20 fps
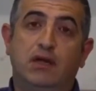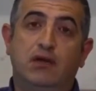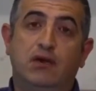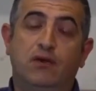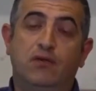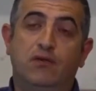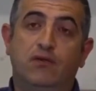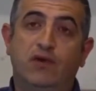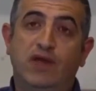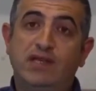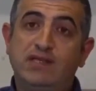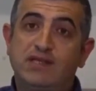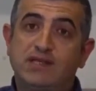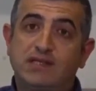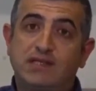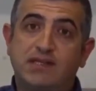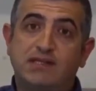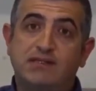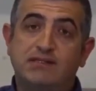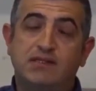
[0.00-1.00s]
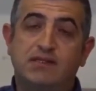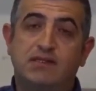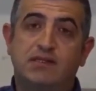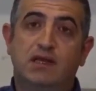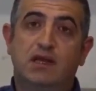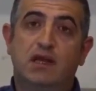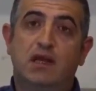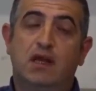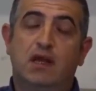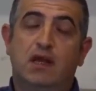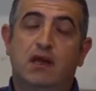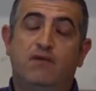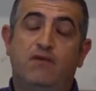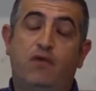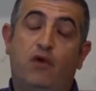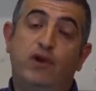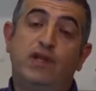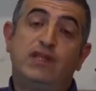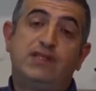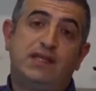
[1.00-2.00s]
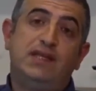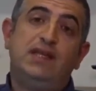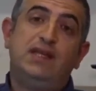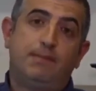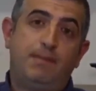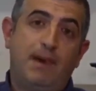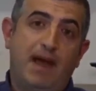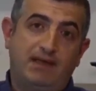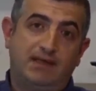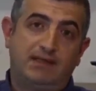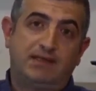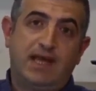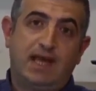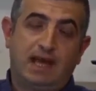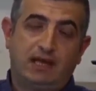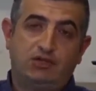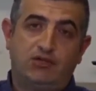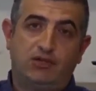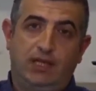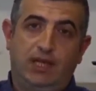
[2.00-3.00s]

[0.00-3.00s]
resistance for its independence, actually.